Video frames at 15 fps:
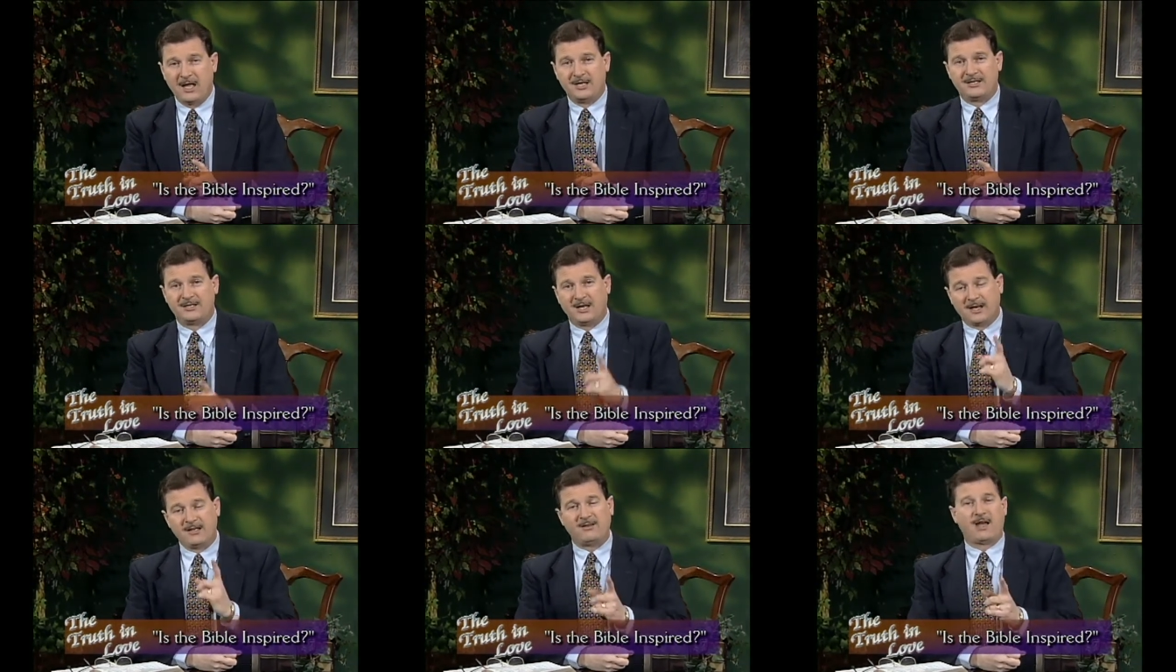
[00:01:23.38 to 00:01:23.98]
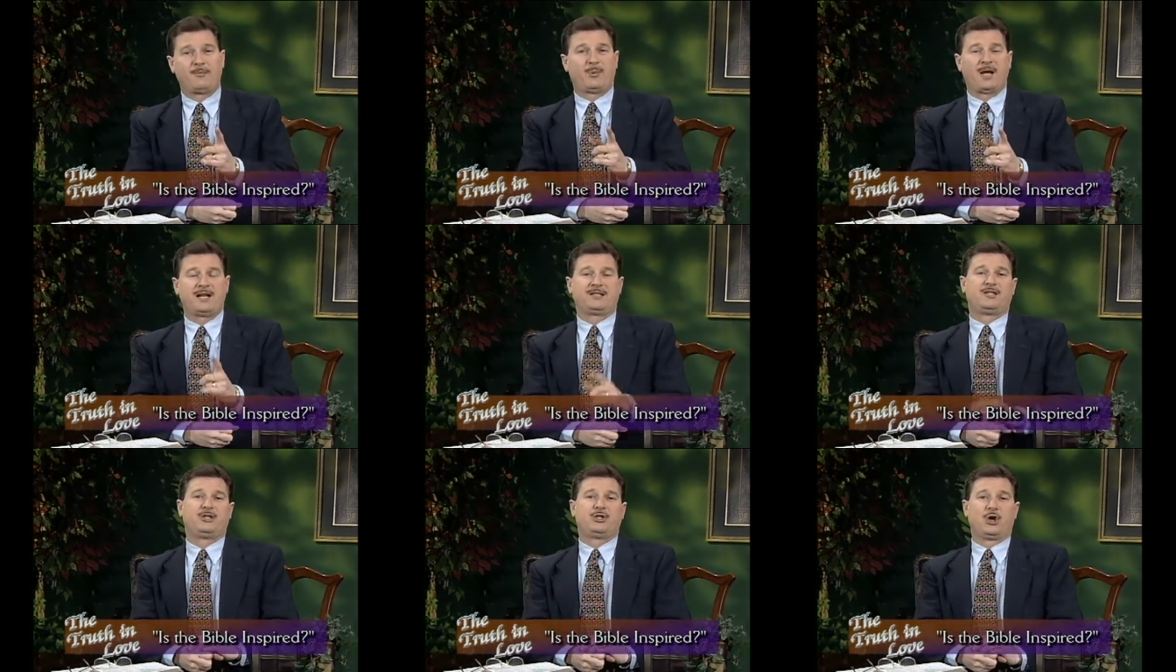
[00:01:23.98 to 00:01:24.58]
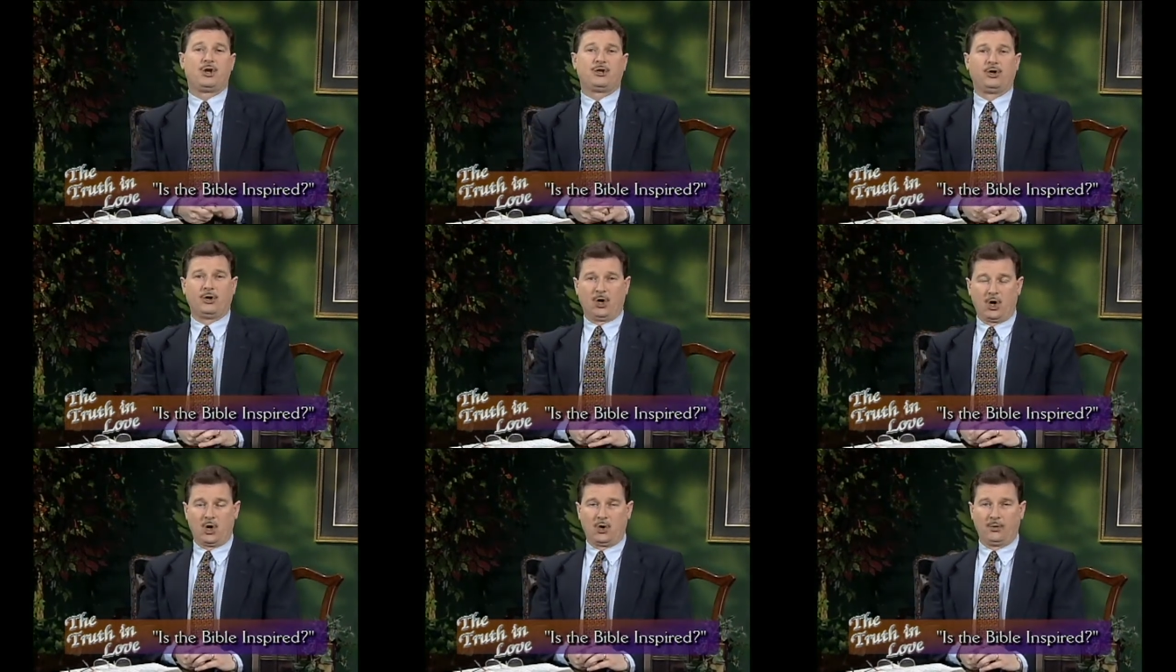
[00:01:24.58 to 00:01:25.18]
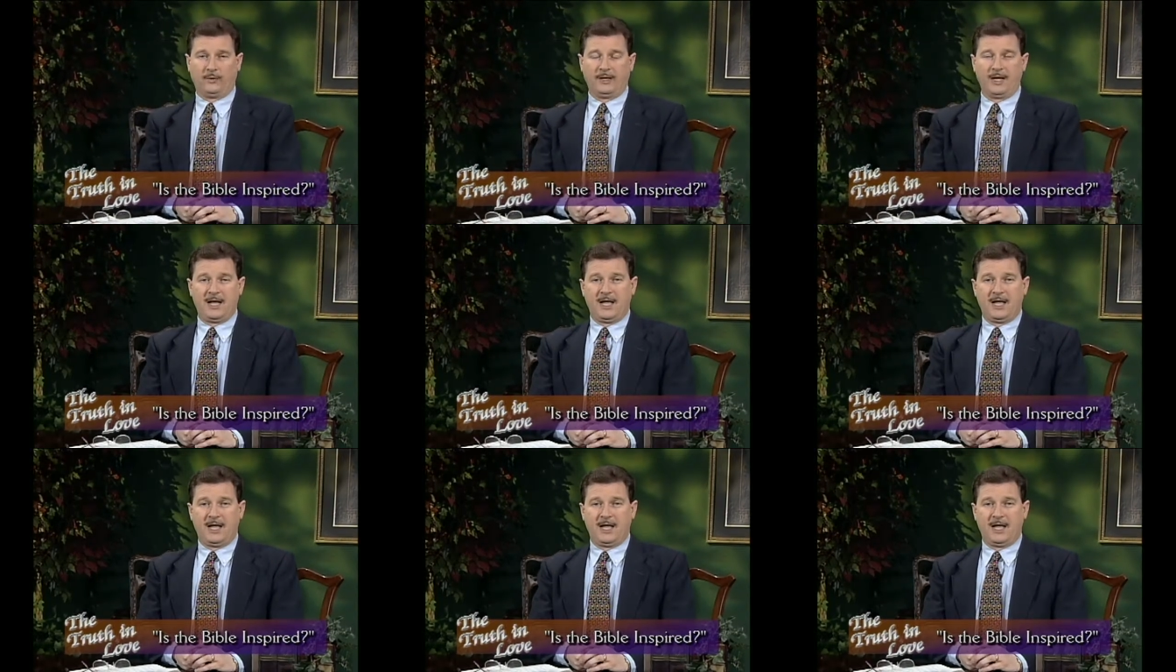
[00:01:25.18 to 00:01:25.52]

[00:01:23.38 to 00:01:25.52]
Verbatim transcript: Study that passage on your own.